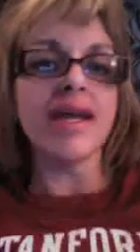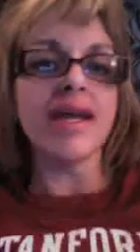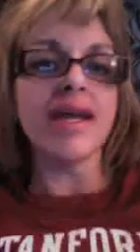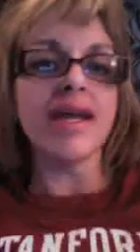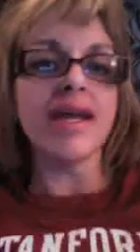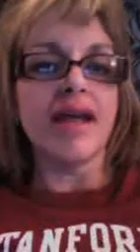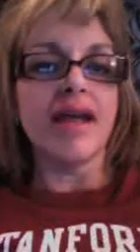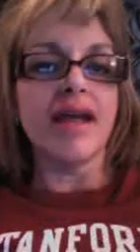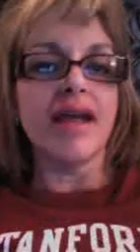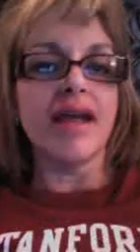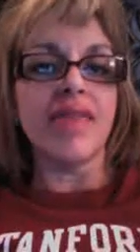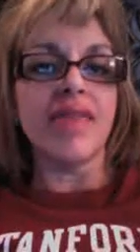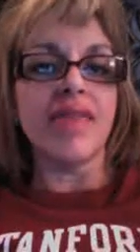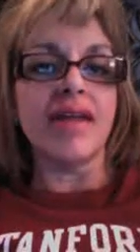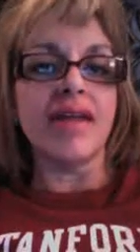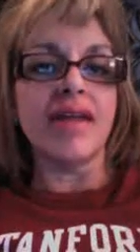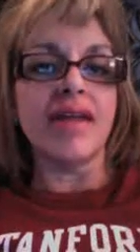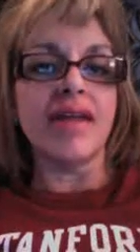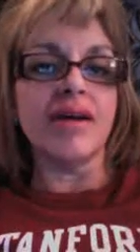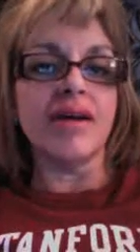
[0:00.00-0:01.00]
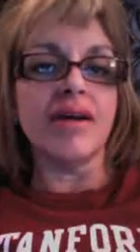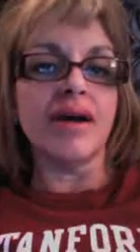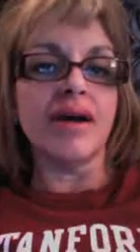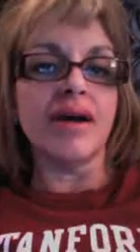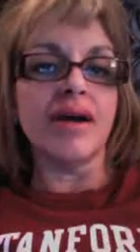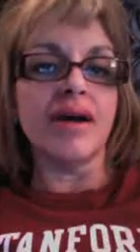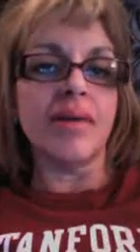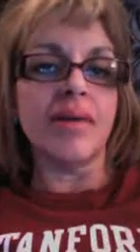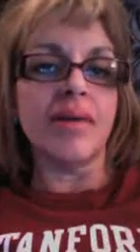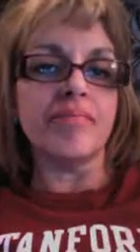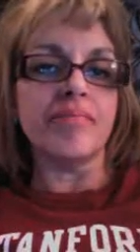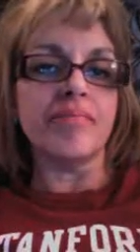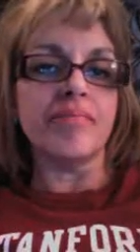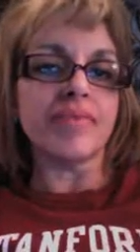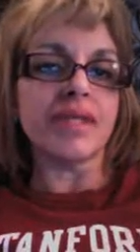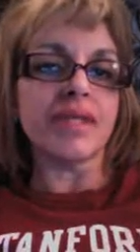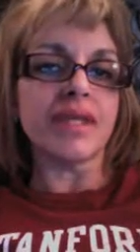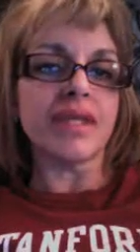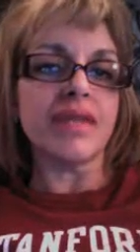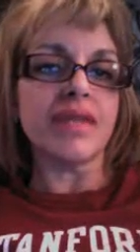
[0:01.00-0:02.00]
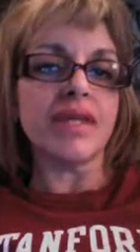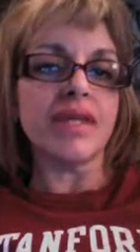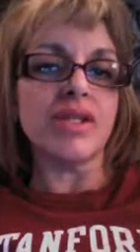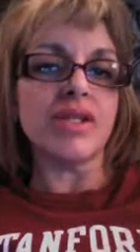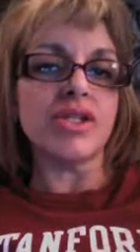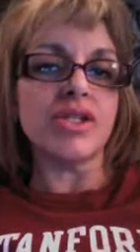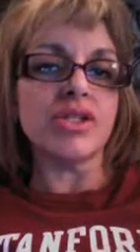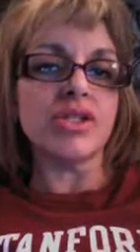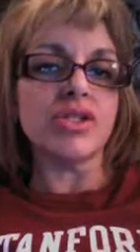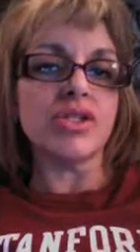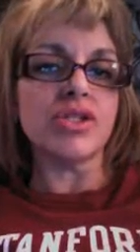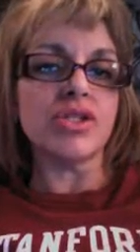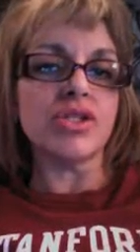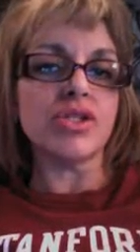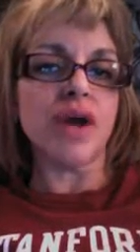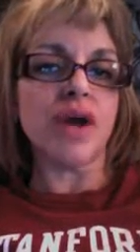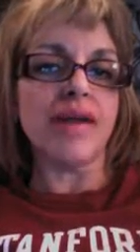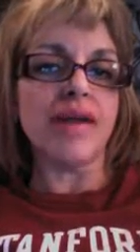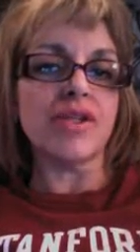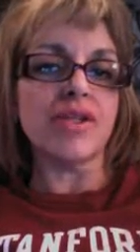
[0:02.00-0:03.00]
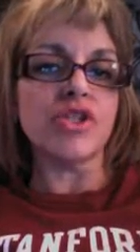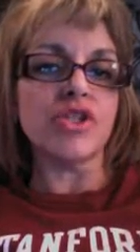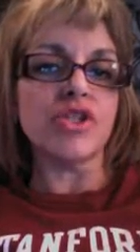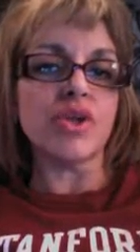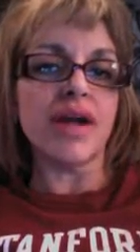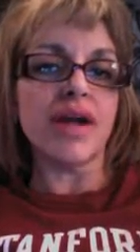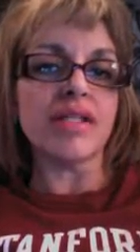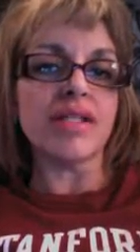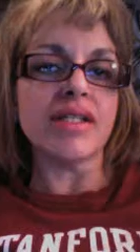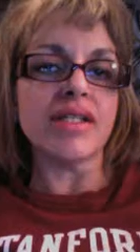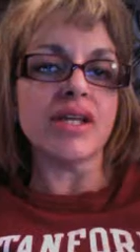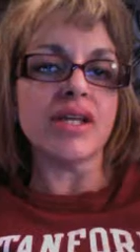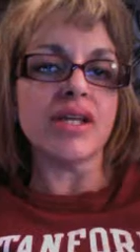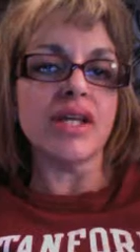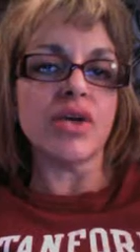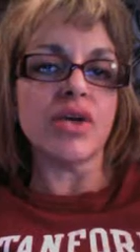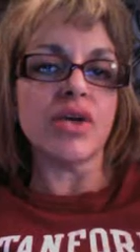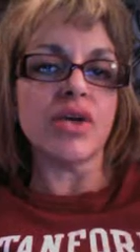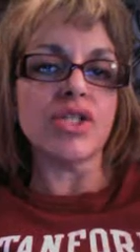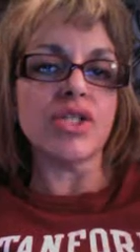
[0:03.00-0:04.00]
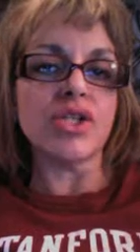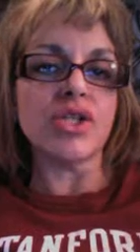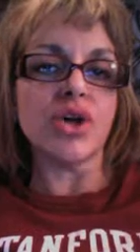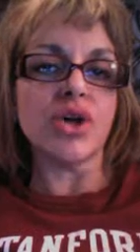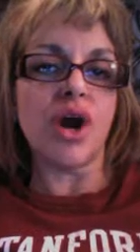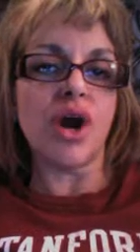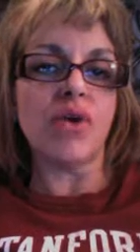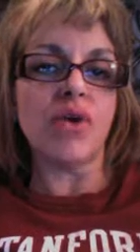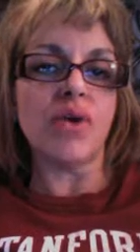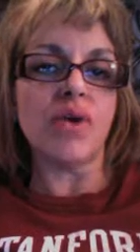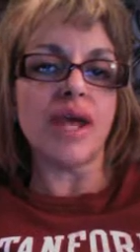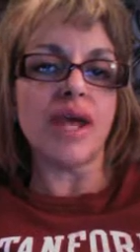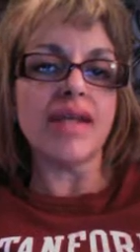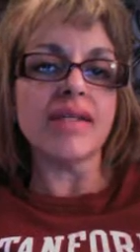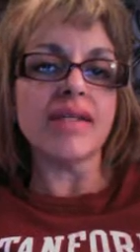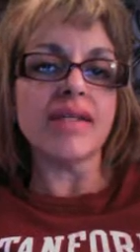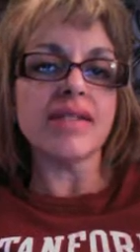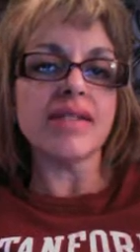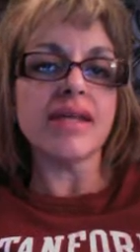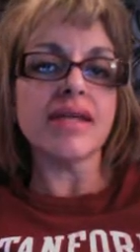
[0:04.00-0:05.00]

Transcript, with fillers: and then um, and then try a drug to increase your heart rate,